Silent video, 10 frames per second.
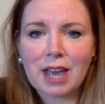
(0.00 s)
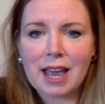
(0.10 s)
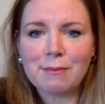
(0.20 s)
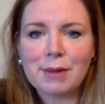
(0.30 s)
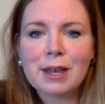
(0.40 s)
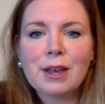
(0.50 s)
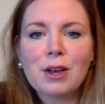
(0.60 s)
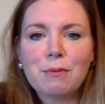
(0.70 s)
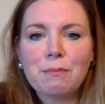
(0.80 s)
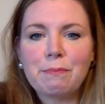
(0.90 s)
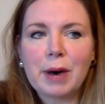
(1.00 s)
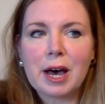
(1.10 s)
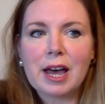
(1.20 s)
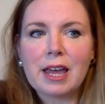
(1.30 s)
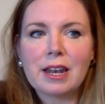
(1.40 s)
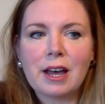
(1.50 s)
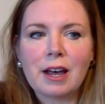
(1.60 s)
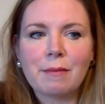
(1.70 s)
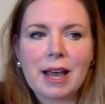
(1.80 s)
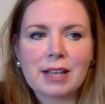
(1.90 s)
game, but
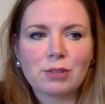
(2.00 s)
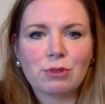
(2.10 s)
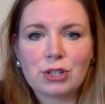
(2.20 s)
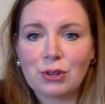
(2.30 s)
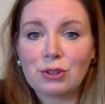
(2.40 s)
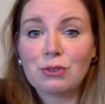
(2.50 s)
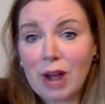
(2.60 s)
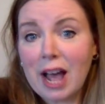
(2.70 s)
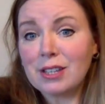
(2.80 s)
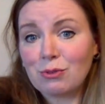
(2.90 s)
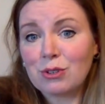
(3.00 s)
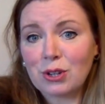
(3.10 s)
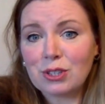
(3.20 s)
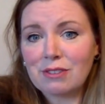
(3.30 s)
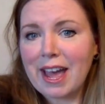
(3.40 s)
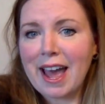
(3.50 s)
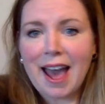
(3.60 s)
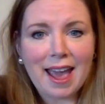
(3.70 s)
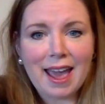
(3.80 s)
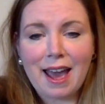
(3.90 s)
as a result of that,
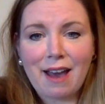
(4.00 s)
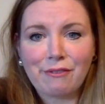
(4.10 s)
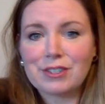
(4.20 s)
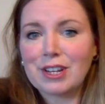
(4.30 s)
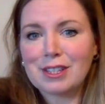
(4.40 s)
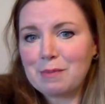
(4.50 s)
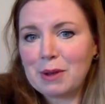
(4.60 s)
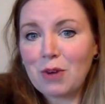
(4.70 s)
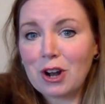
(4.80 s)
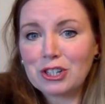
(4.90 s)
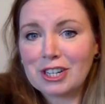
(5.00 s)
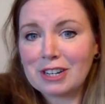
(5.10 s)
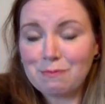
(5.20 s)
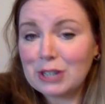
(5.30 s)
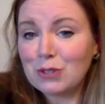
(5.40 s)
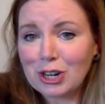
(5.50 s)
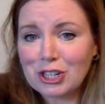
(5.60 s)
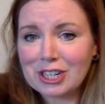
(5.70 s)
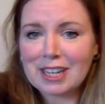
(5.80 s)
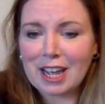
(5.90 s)
I have tons of binge
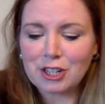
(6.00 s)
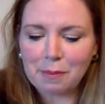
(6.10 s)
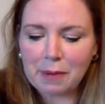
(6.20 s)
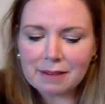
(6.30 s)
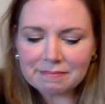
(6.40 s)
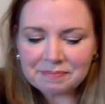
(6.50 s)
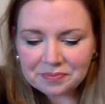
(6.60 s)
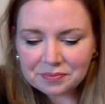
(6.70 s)
watching to catch up on.